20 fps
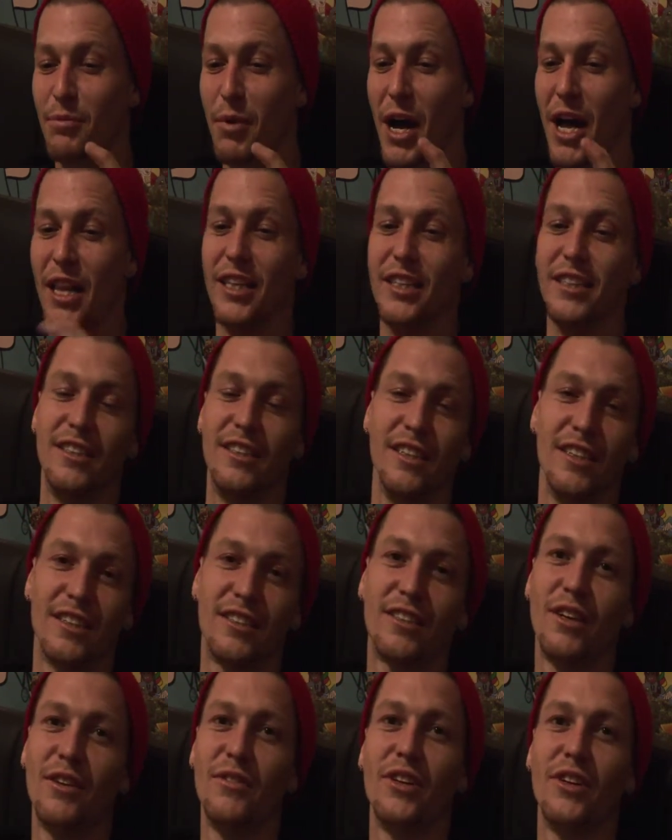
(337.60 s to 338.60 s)

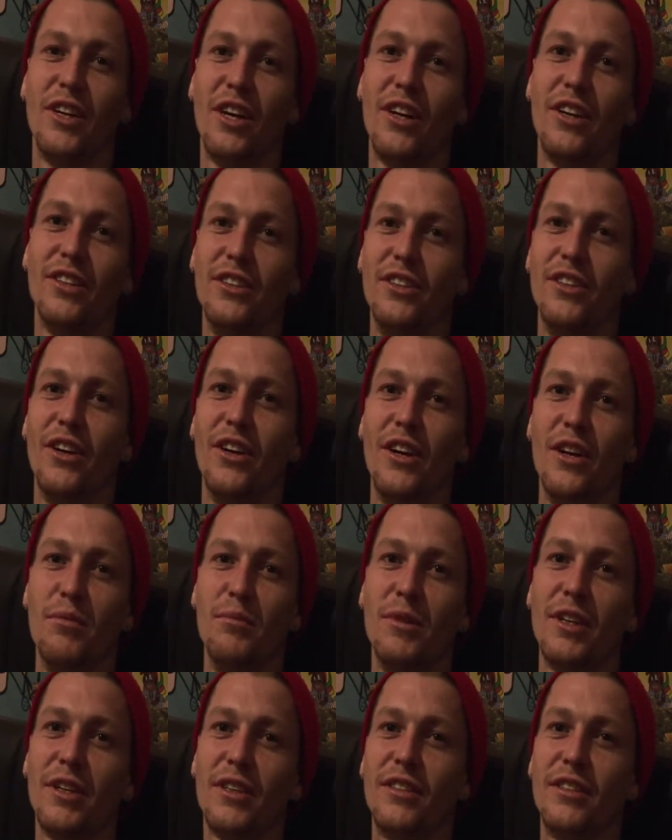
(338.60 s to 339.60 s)
politics of it all, you know what I
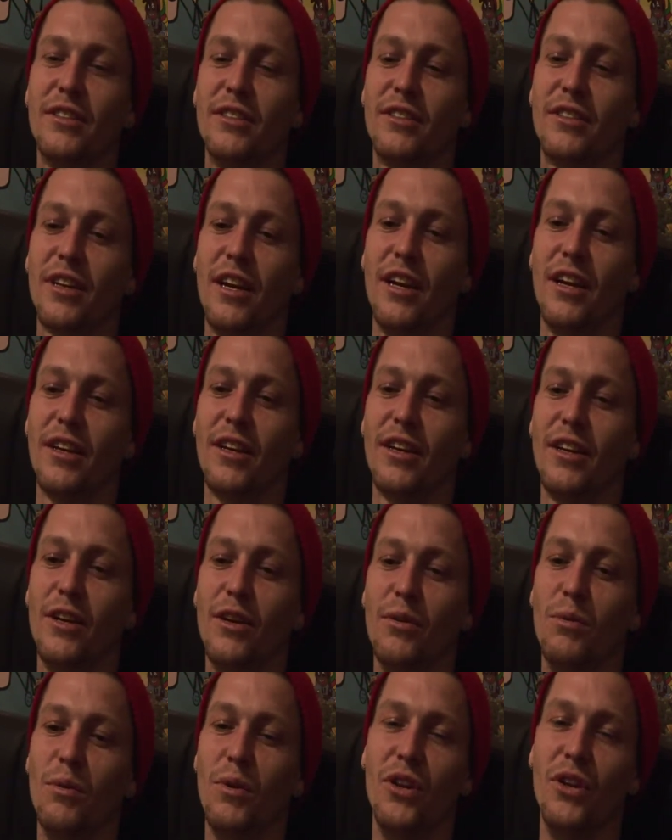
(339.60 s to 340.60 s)
mean? Because it's like,
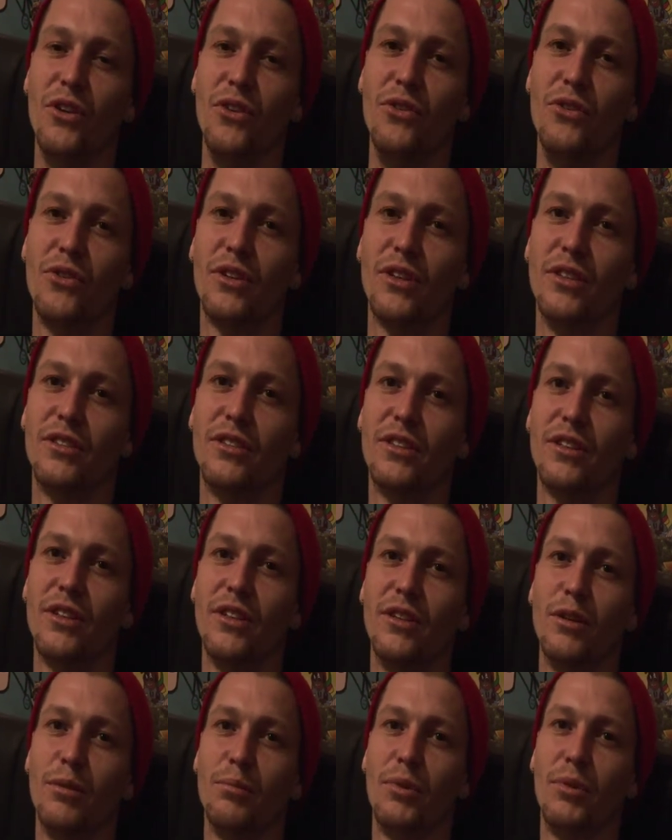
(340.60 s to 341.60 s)
what do you
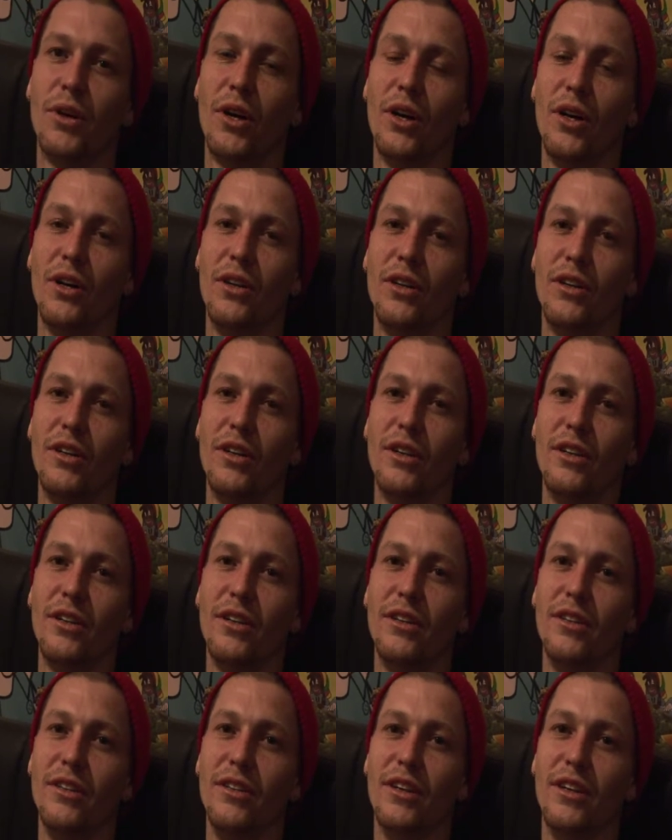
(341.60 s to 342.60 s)
consider a pro?
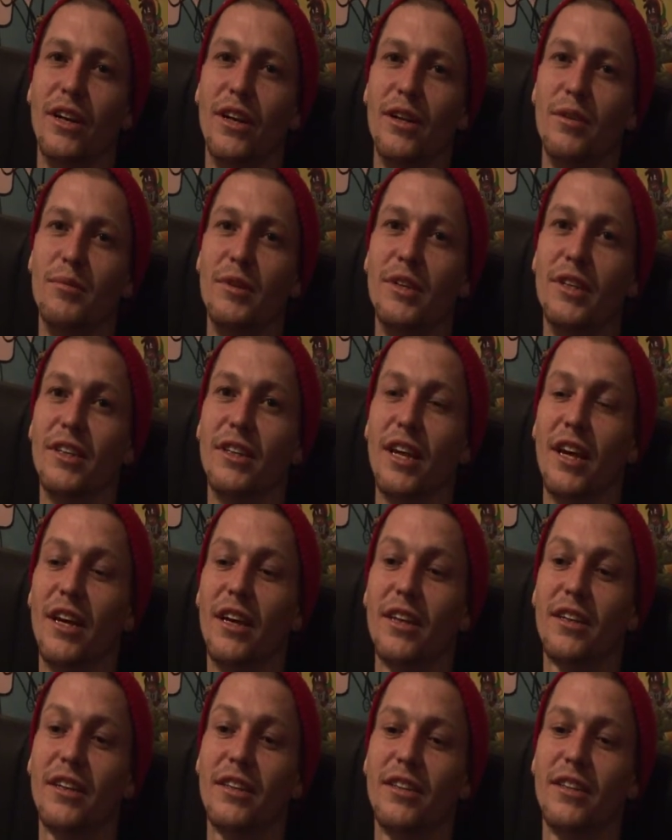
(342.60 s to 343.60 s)
You know what I mean? Like,
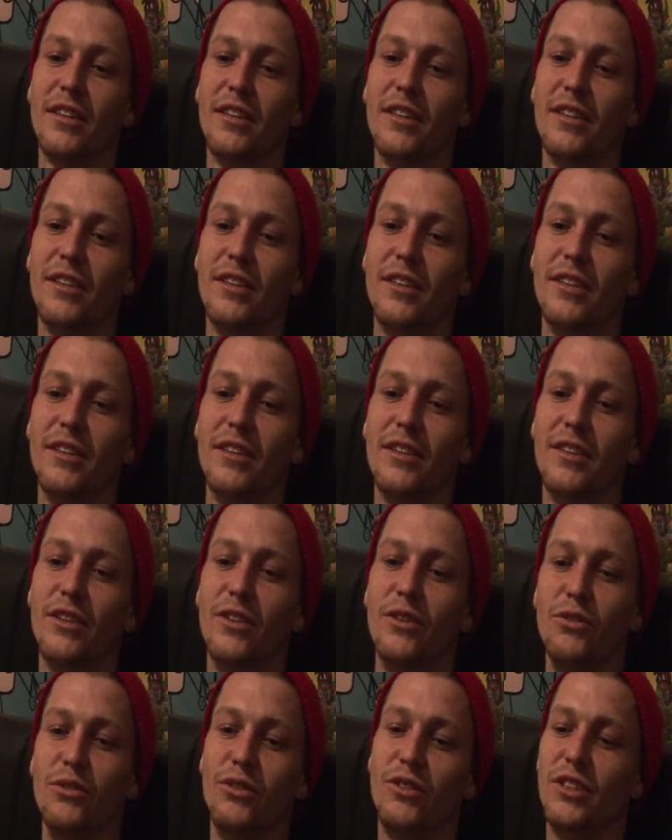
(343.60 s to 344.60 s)

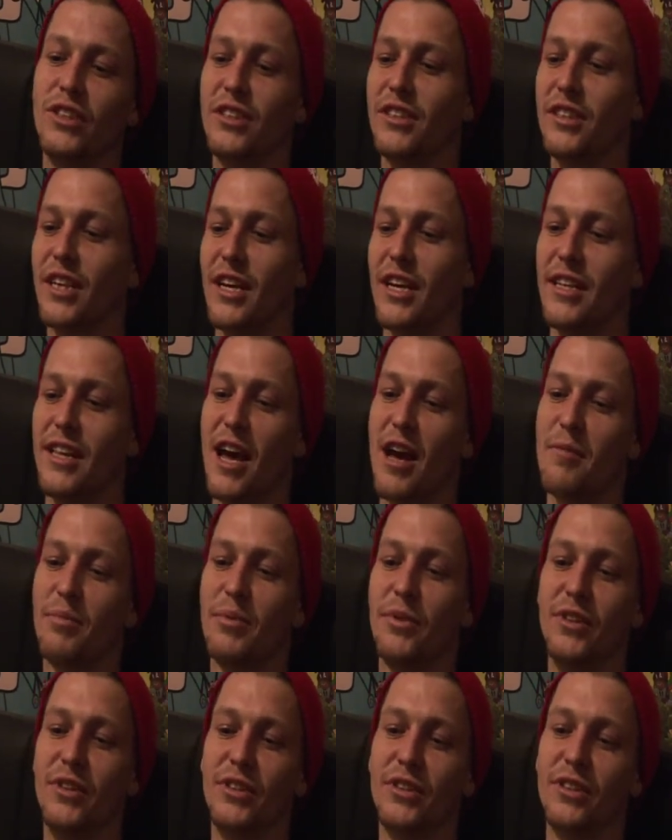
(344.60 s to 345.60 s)
who's to say that
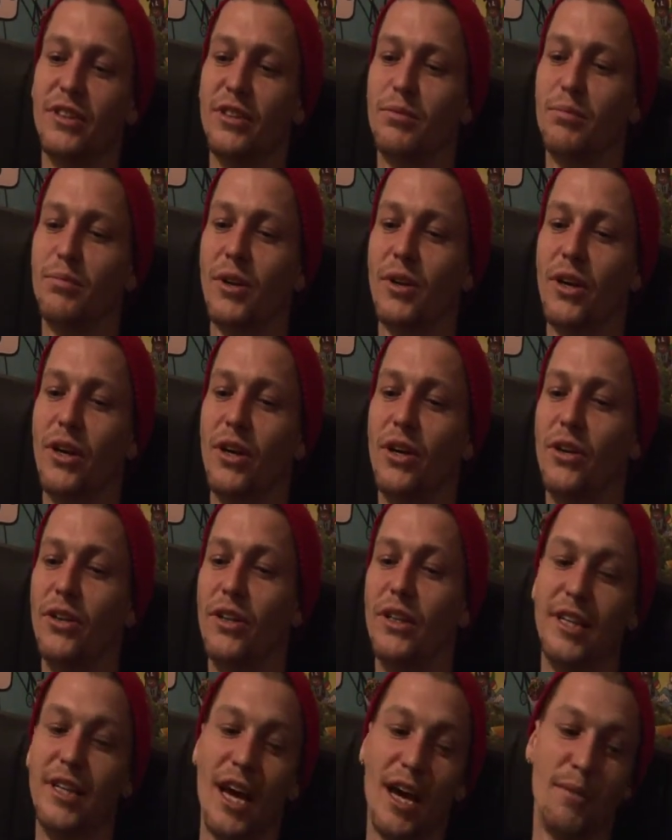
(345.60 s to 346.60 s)
person's pro
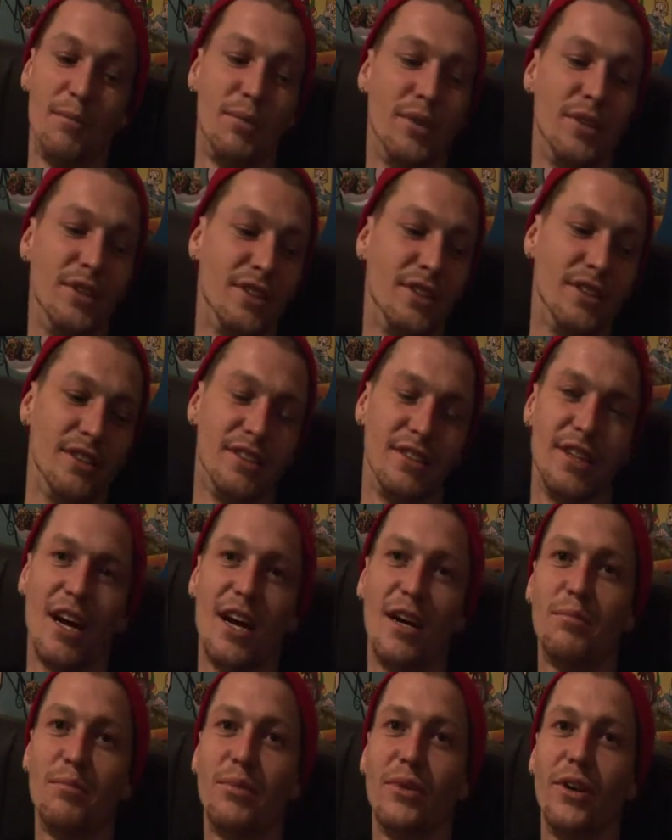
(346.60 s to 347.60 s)
and that person's
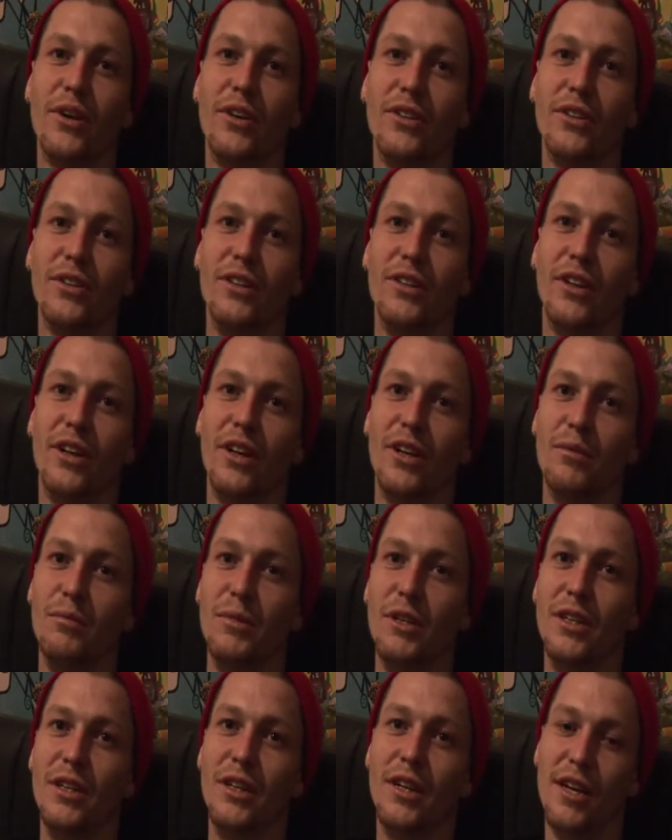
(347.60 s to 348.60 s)
not pro? You know what I
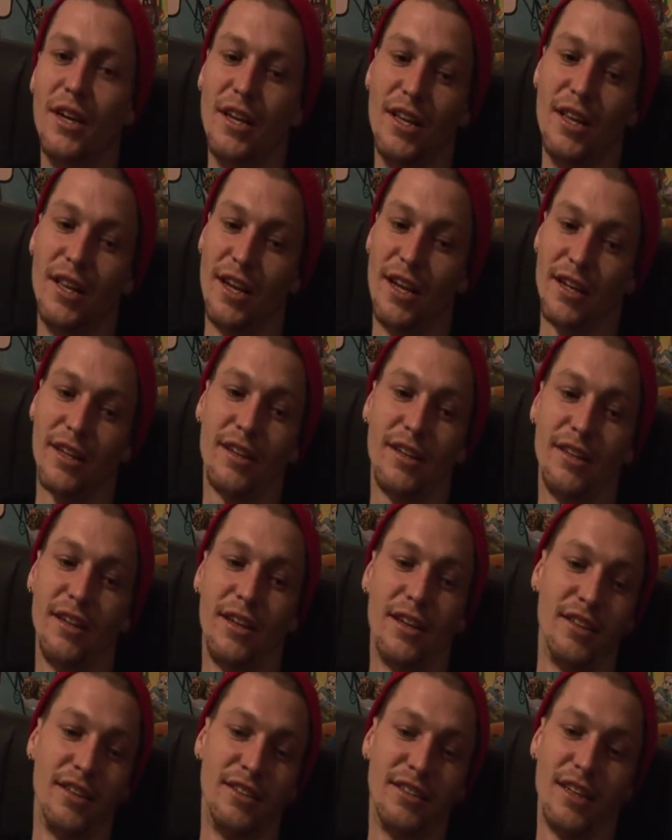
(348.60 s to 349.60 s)
mean? Like
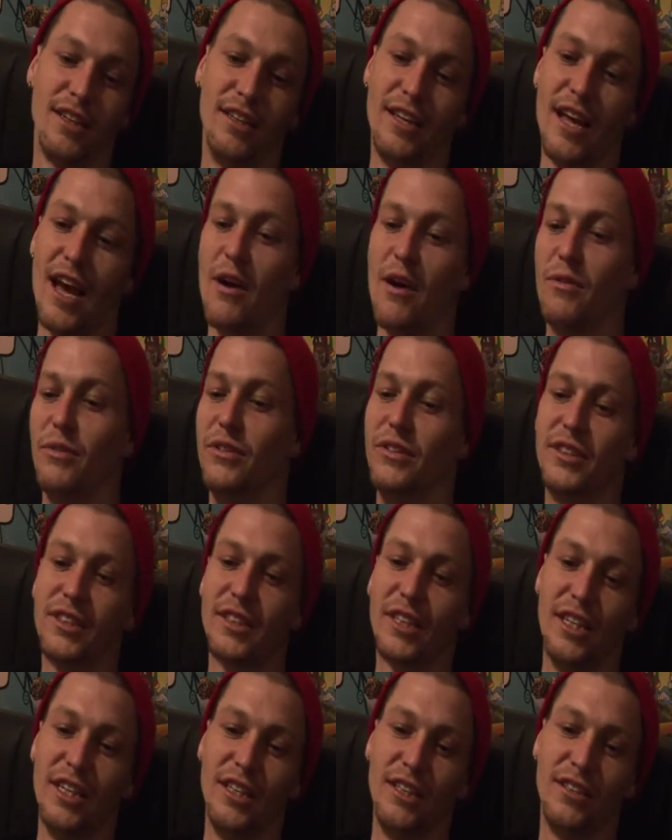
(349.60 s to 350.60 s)
I said, that one
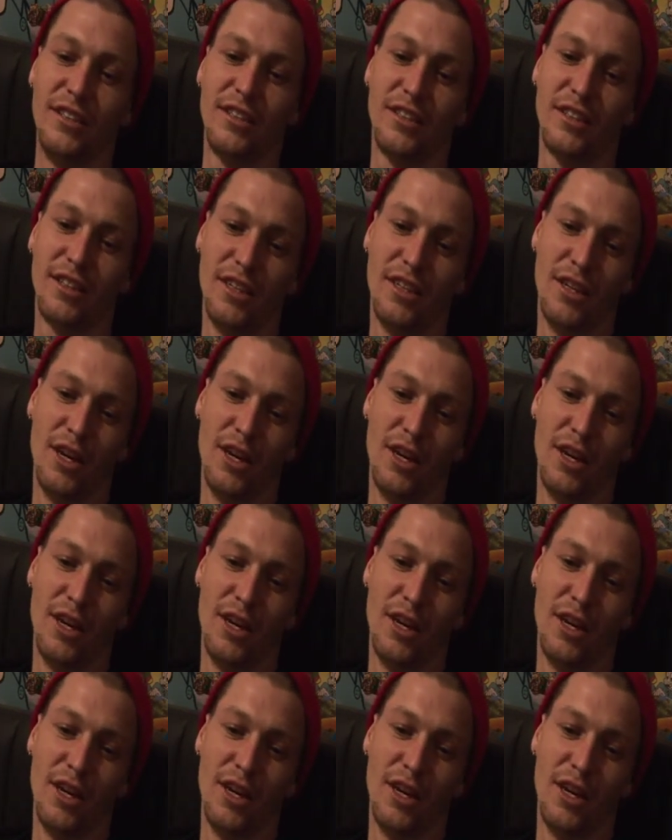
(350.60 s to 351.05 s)
skates